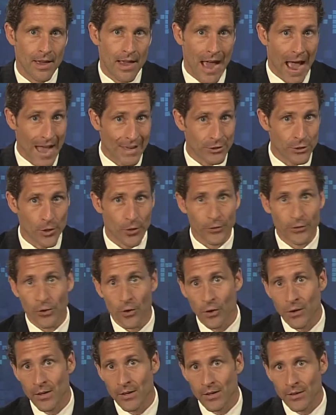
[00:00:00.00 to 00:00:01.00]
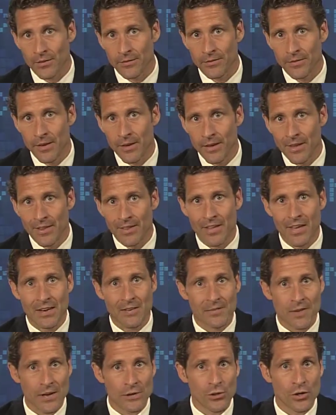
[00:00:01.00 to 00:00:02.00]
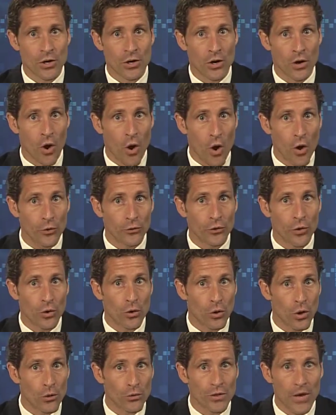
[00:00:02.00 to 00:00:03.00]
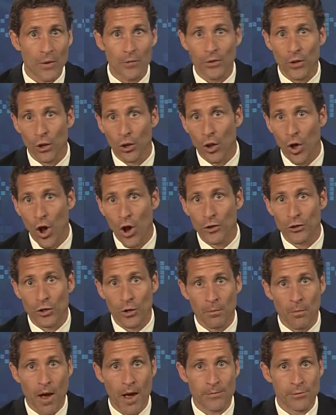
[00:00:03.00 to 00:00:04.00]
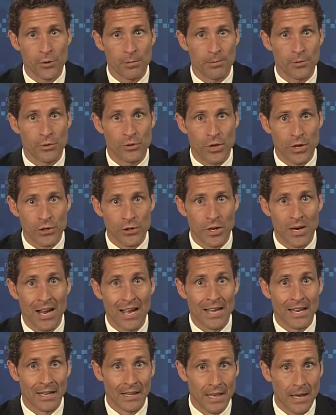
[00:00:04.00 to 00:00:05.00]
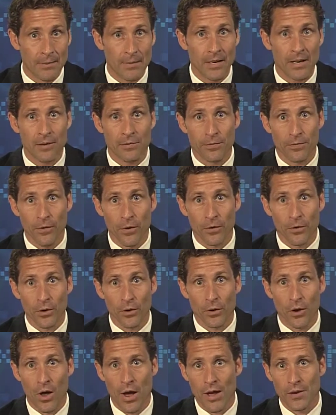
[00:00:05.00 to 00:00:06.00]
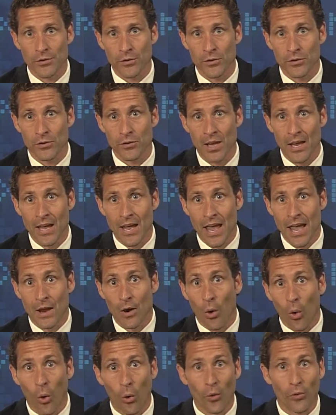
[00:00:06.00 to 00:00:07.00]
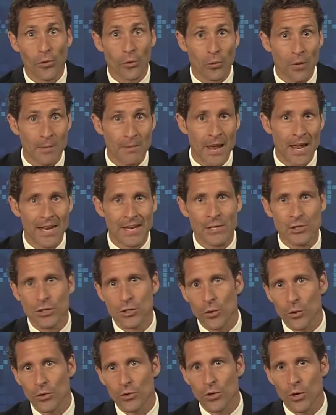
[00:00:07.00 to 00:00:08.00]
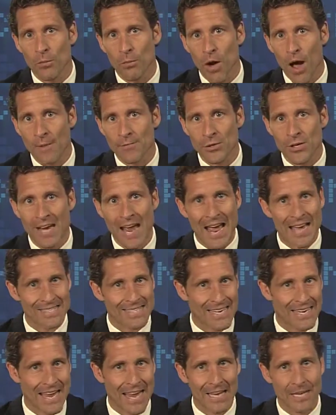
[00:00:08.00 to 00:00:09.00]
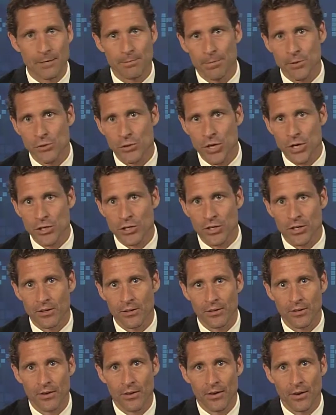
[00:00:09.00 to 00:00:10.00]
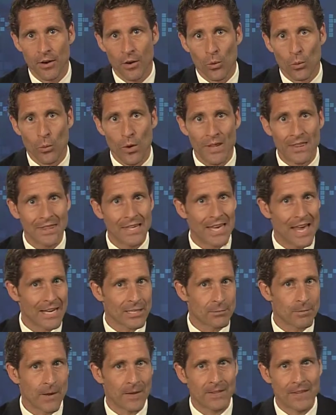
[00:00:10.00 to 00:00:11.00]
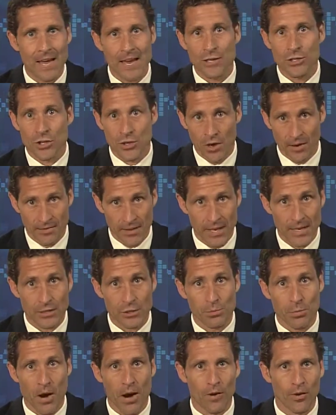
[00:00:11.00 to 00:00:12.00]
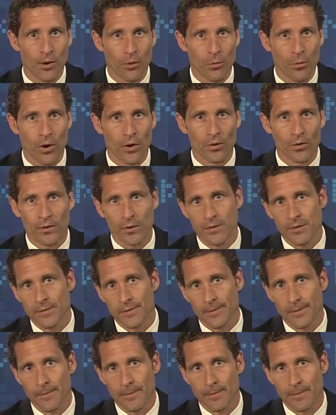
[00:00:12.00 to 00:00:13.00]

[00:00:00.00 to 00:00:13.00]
As an alternative, the investor could also close out the long-term option position, limiting further losses, and hold the remaining short-term option as a naked position, with the expectation of it expiring worthless.